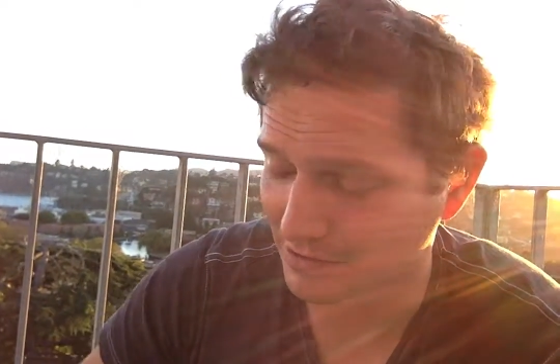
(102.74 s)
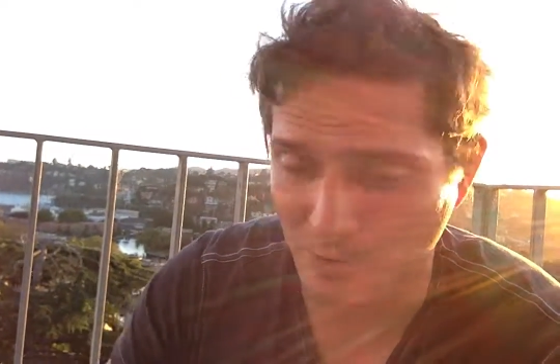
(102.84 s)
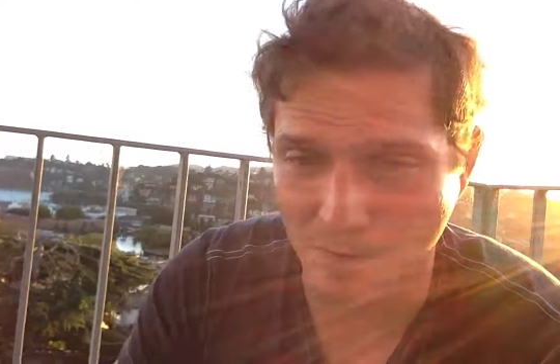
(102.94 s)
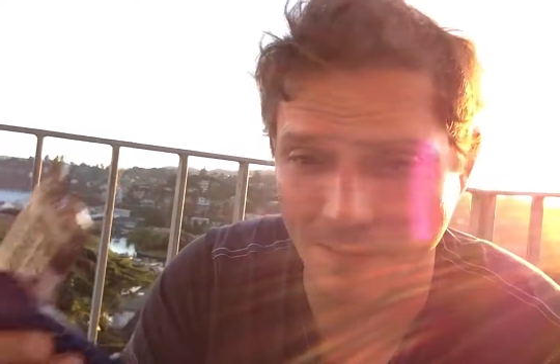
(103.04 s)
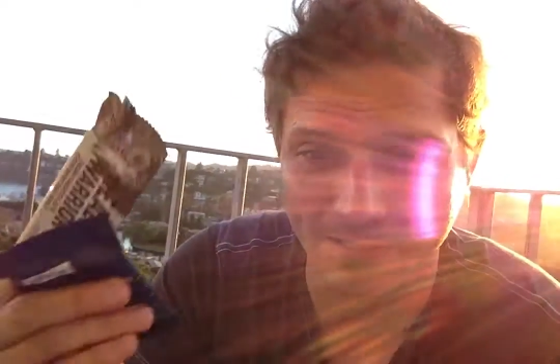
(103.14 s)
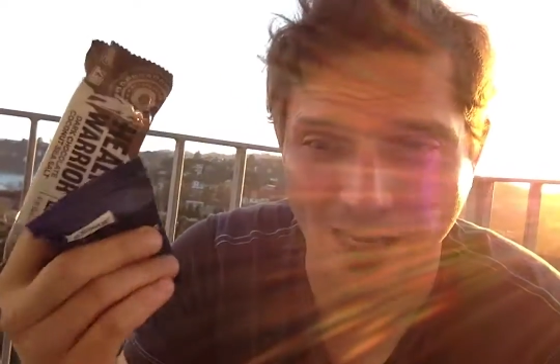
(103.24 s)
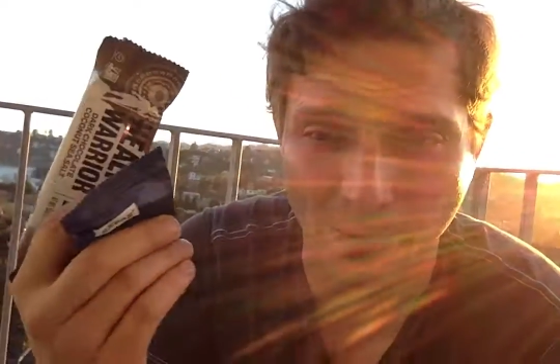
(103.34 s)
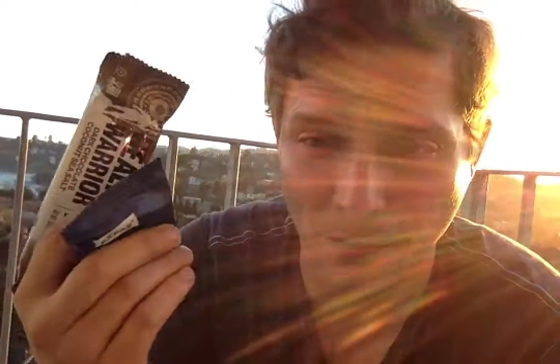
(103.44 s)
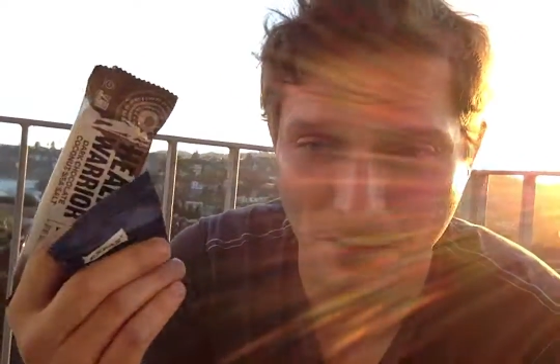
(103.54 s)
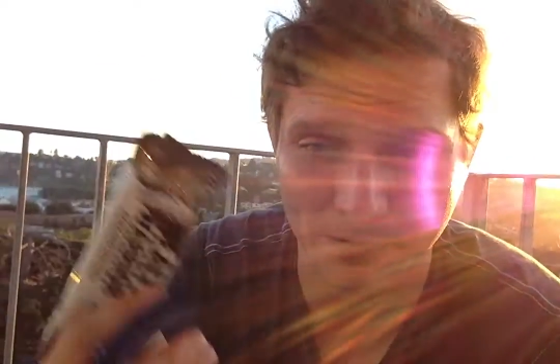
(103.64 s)
two of these
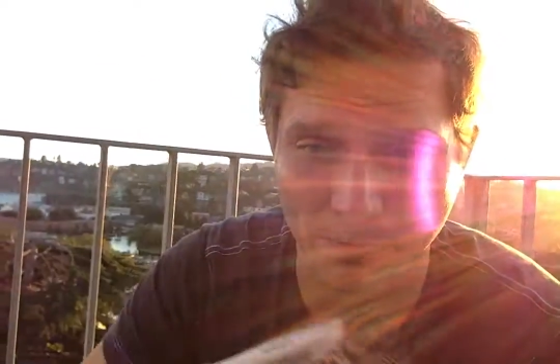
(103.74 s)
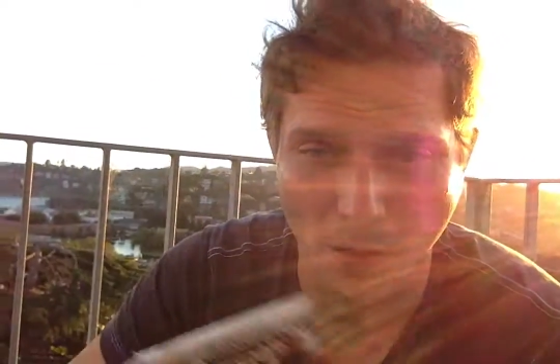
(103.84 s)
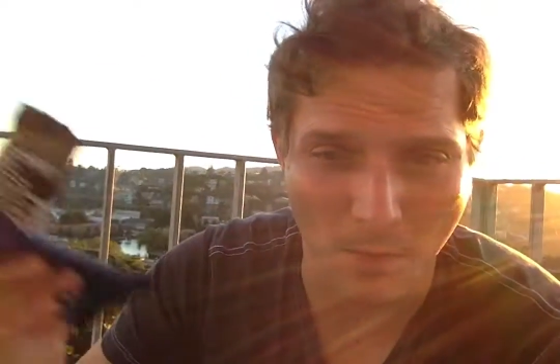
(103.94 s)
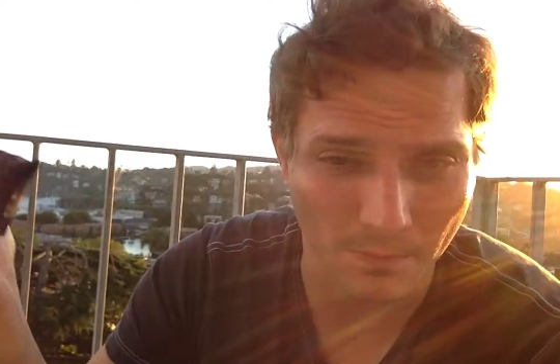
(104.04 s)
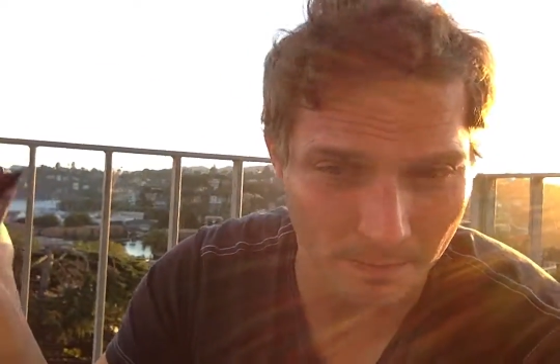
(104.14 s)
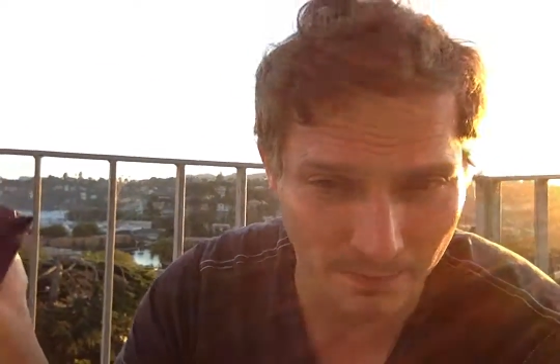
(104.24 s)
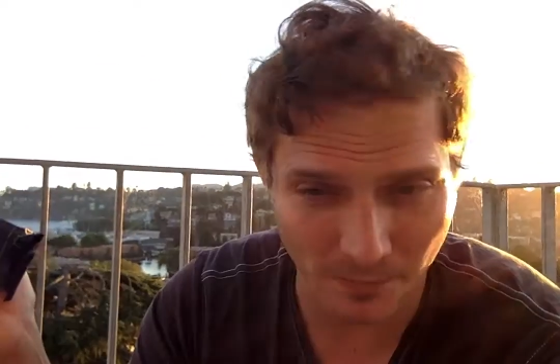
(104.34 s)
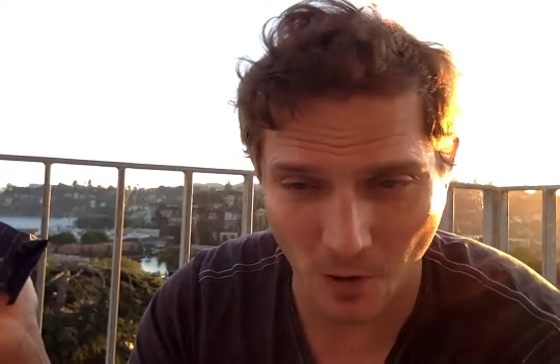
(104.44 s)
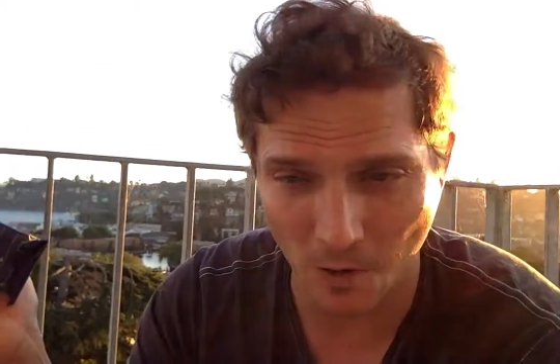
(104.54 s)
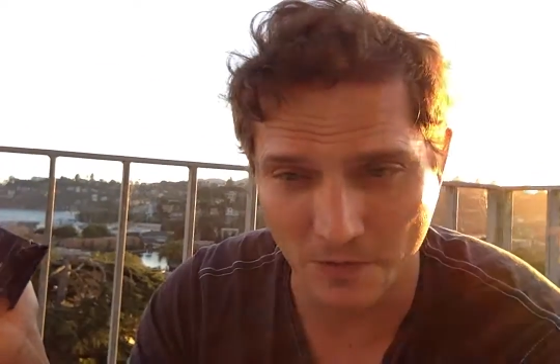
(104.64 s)
samples, boom,
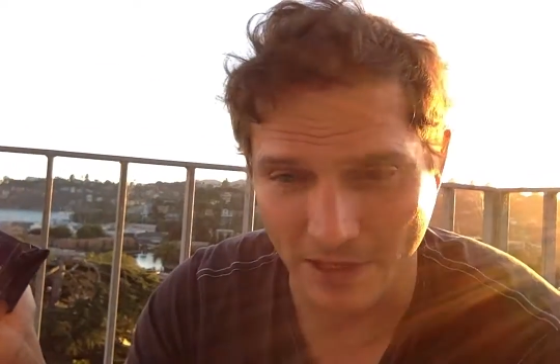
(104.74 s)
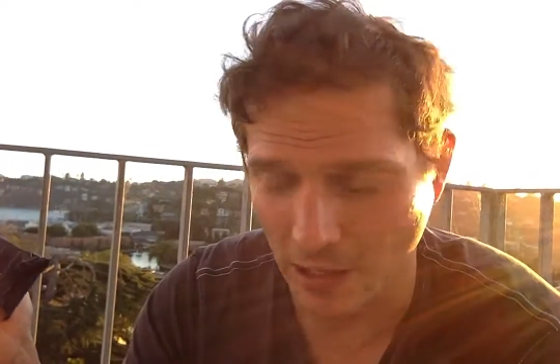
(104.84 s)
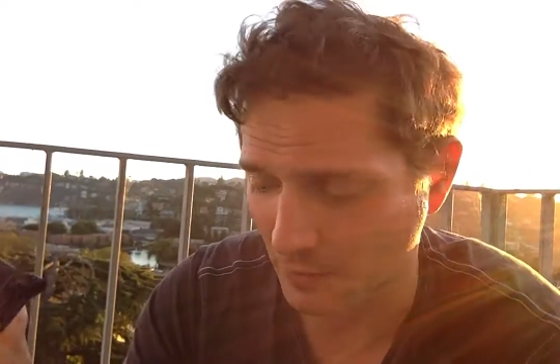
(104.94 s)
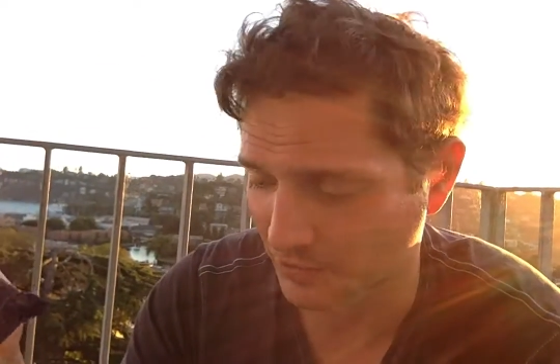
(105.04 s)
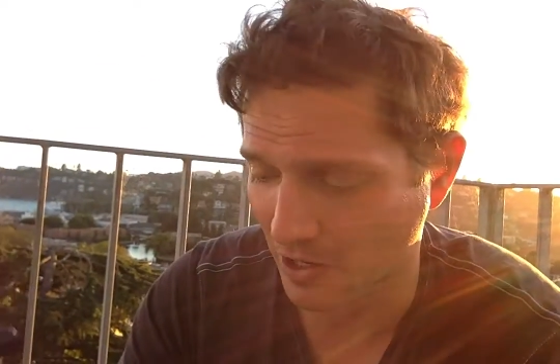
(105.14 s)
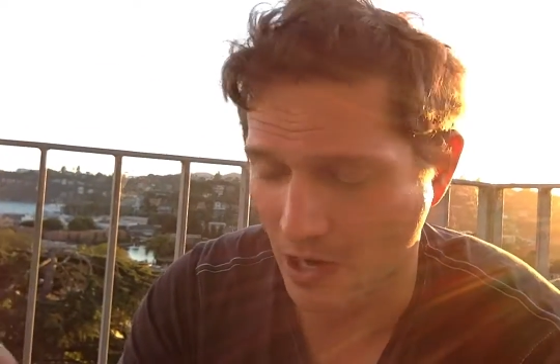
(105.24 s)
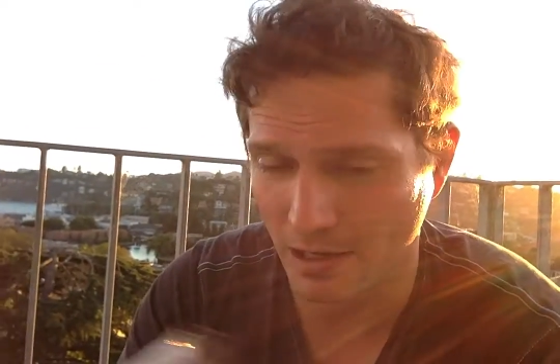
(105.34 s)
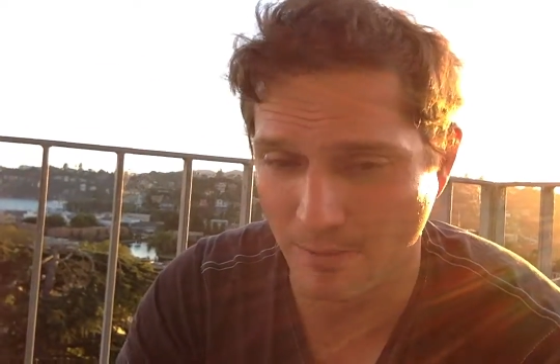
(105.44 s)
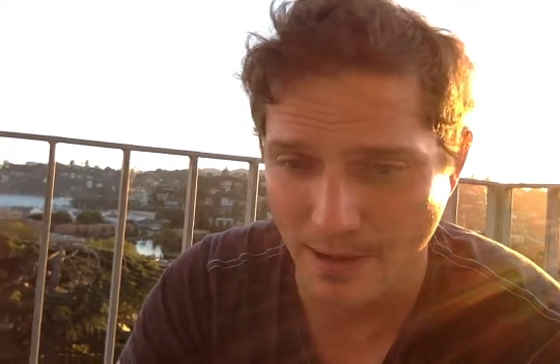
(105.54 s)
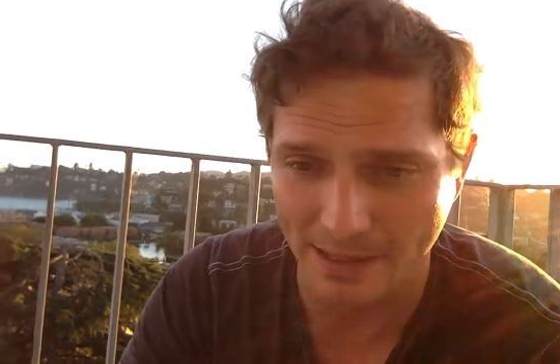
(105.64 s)
all those calories are gone,
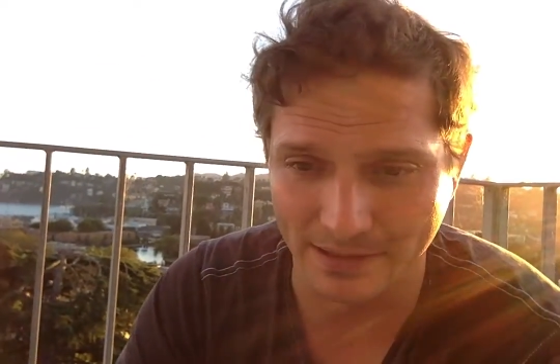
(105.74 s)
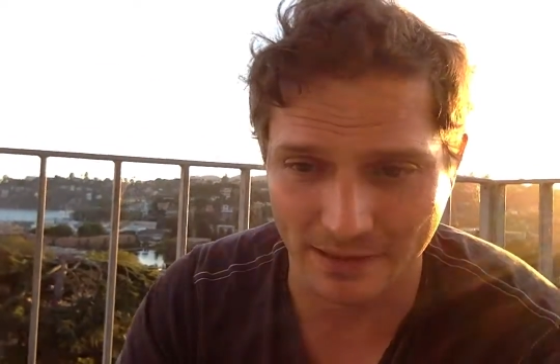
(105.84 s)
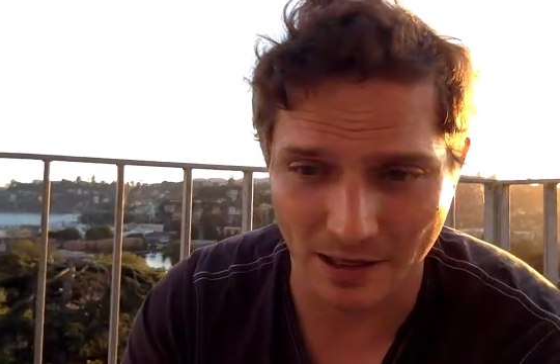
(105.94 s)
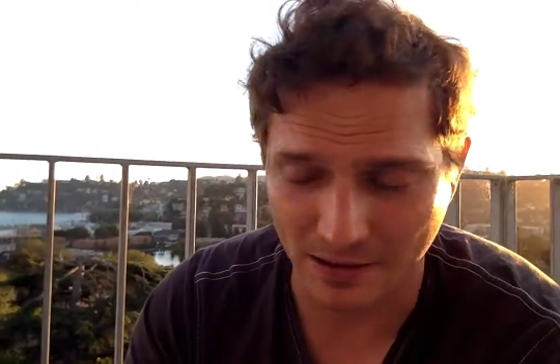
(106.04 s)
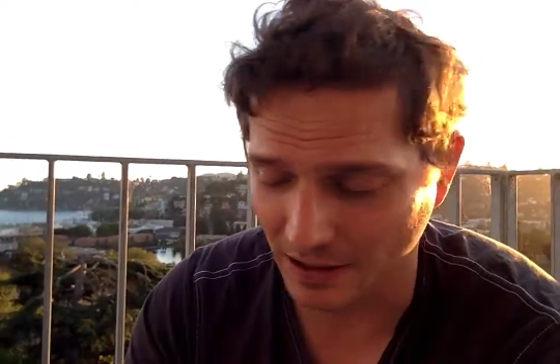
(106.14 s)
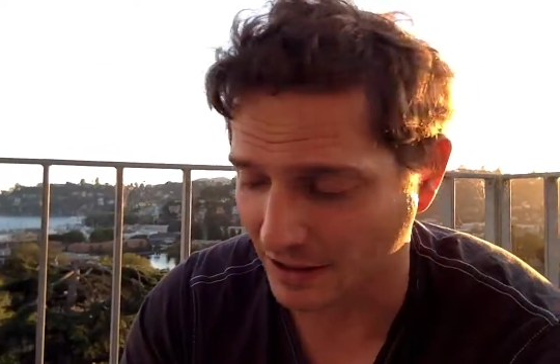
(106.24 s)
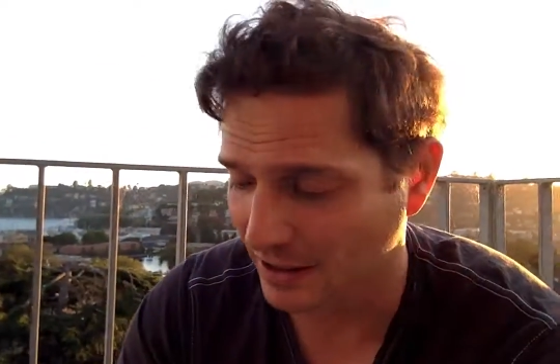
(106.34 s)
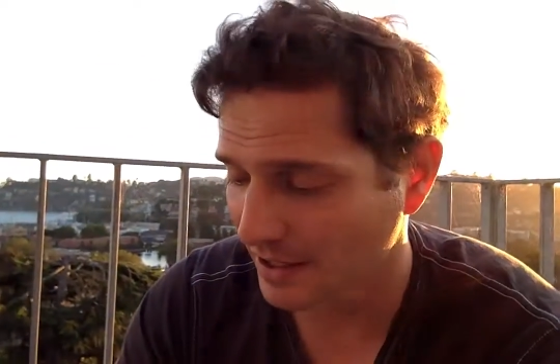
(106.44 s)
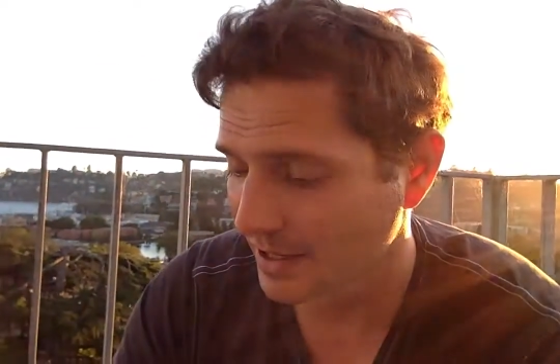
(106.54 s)
and I'm back to nothing.